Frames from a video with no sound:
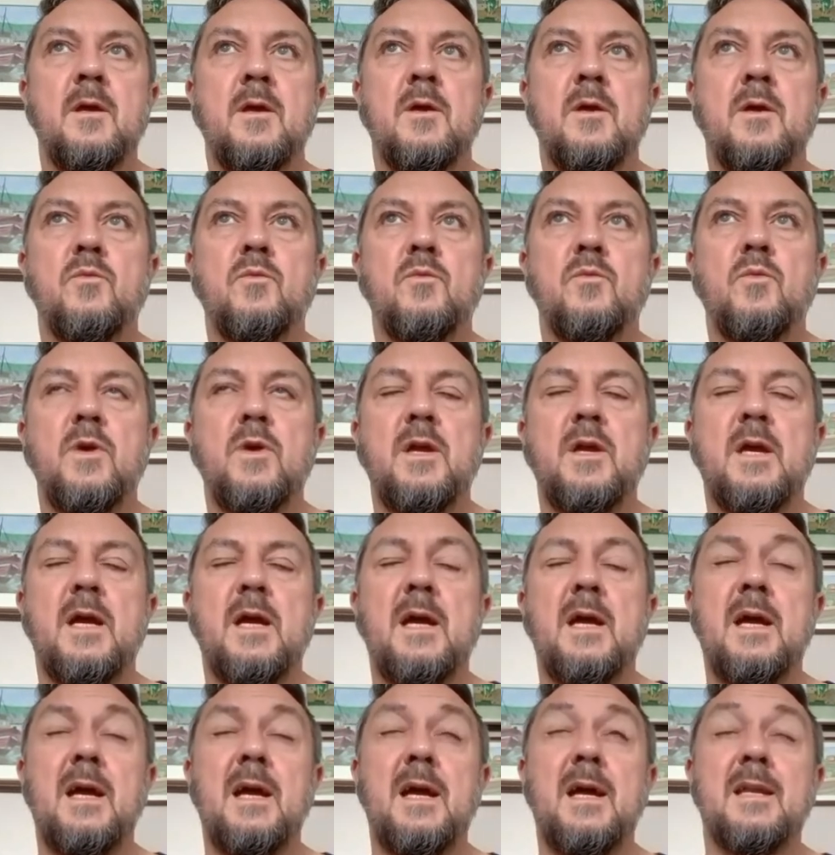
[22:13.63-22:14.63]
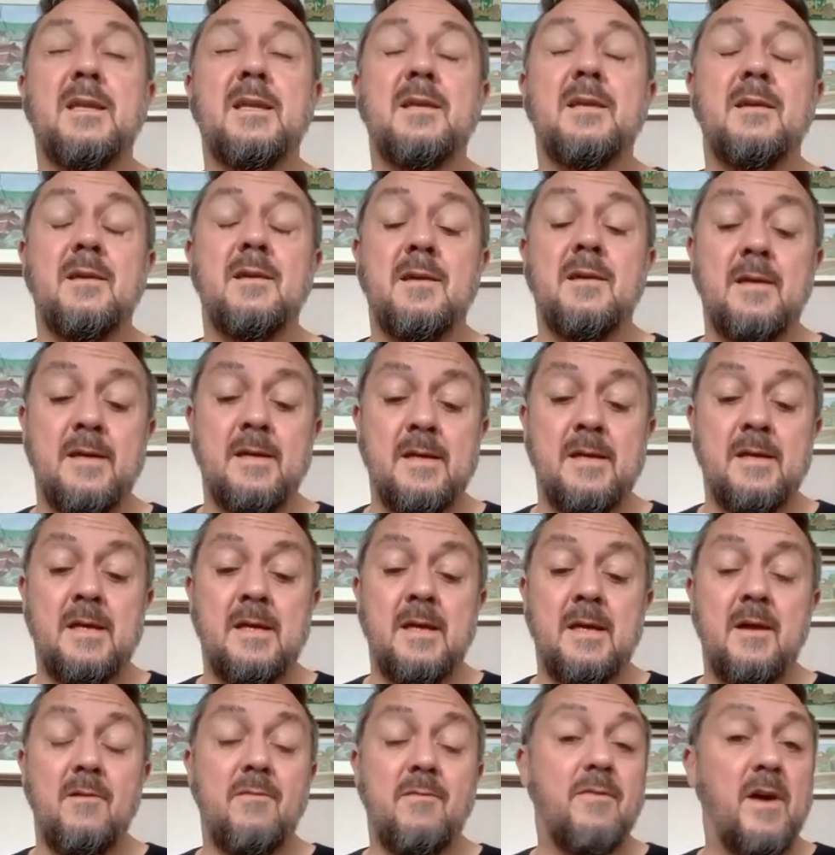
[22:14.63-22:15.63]
We had a
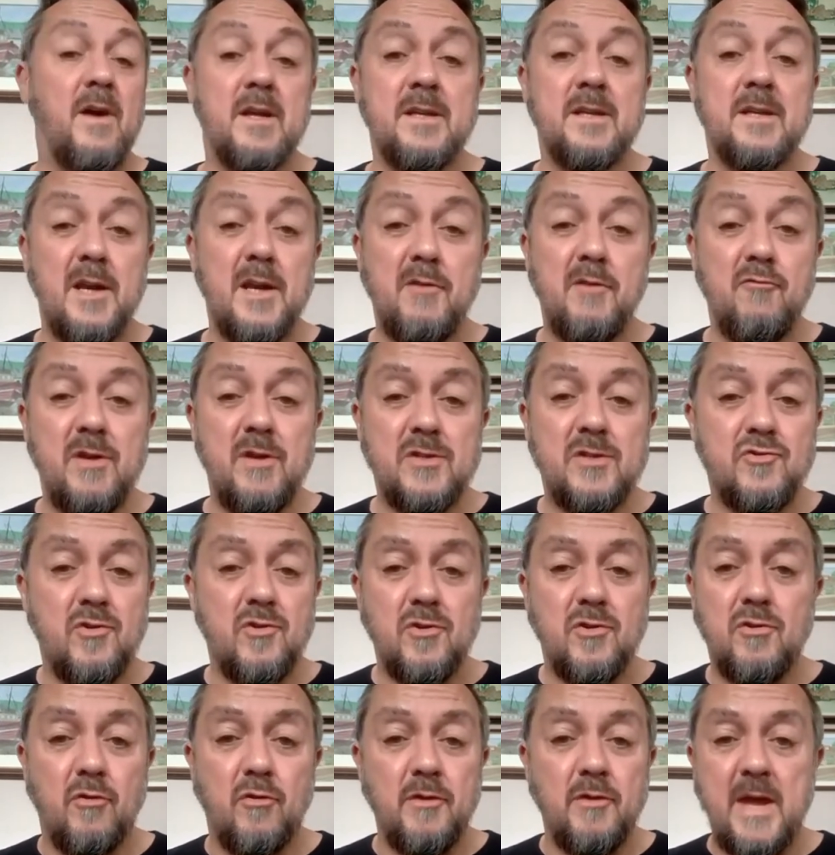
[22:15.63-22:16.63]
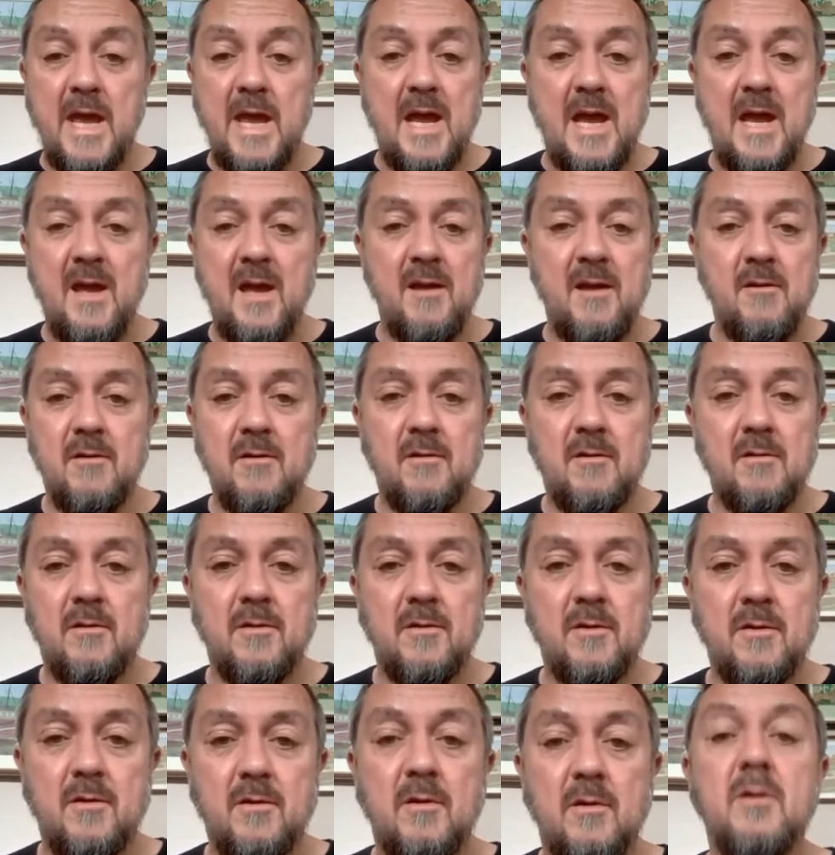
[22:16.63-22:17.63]
fine dining restaurant called Air
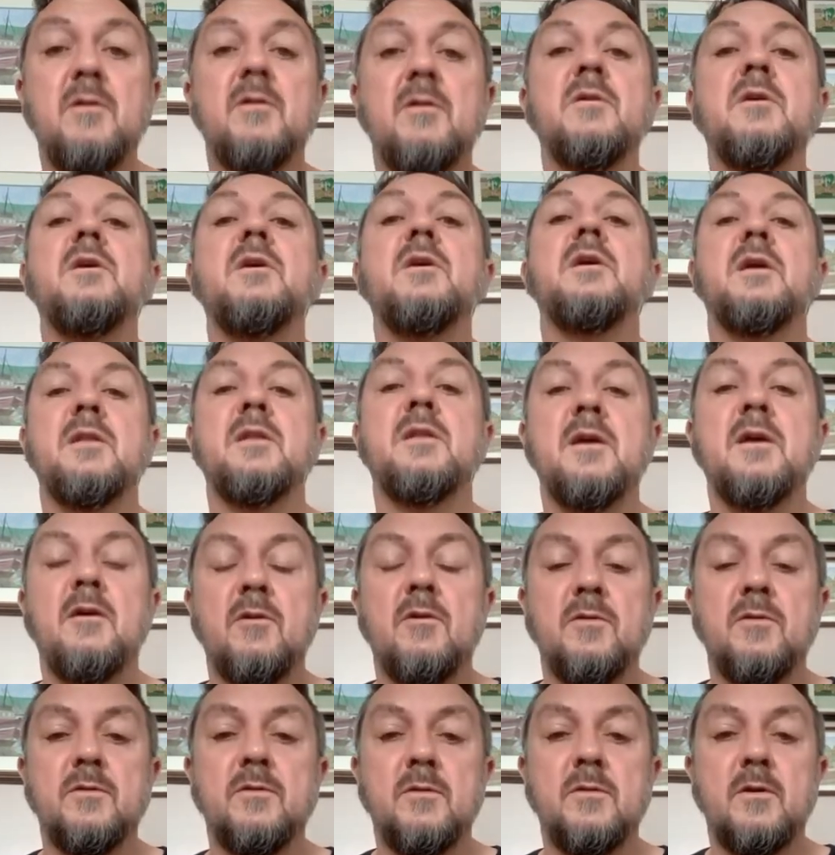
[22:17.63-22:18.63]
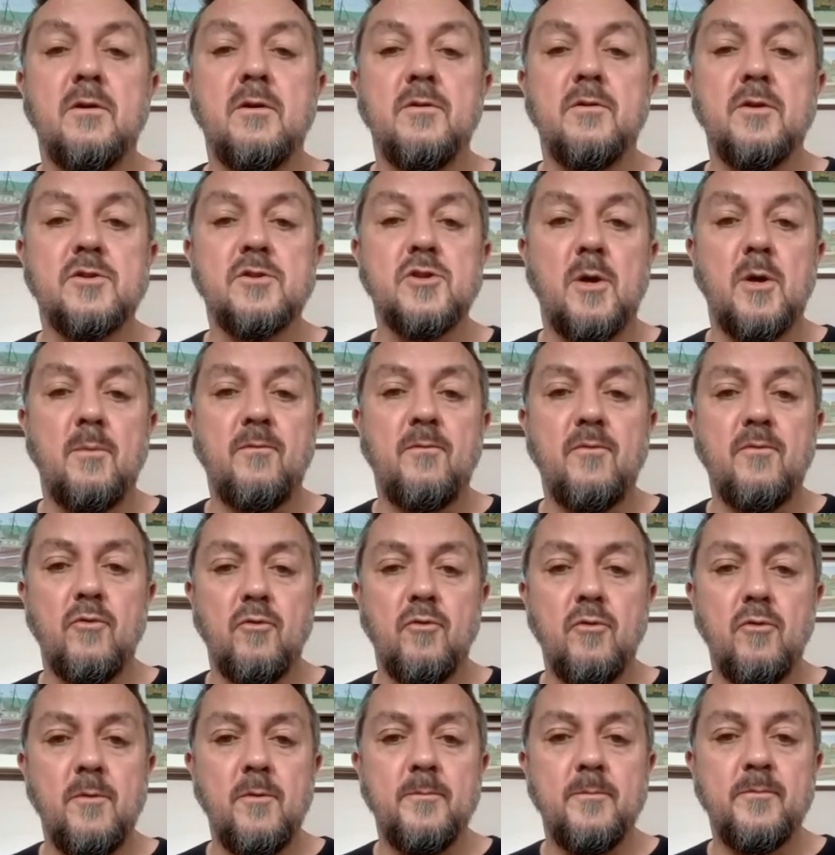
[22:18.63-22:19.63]
on the top
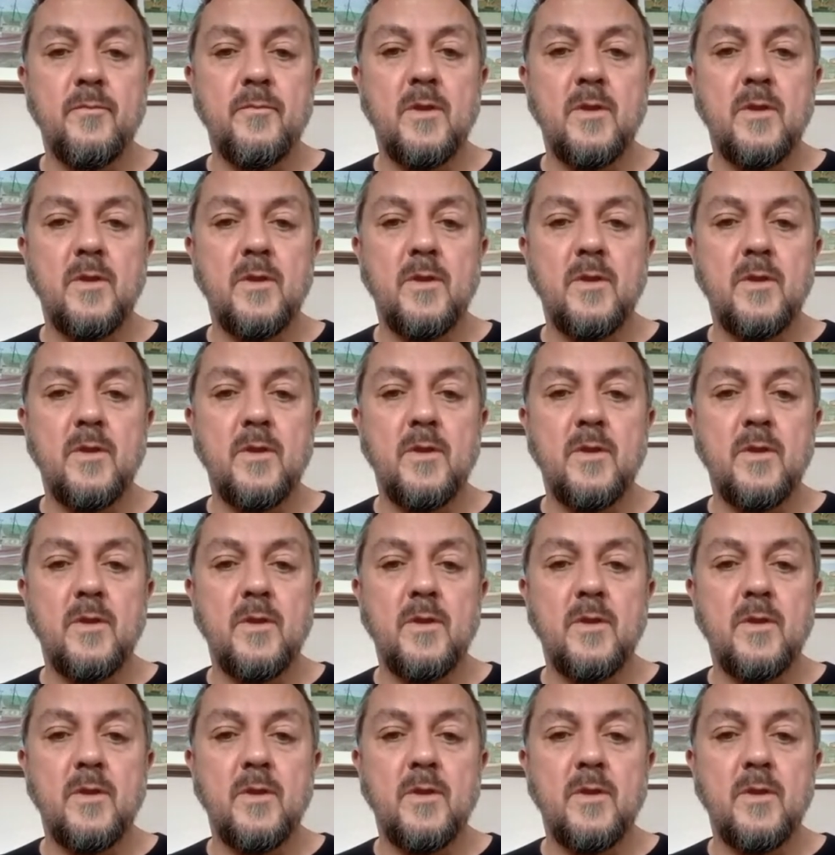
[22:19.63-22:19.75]
floor.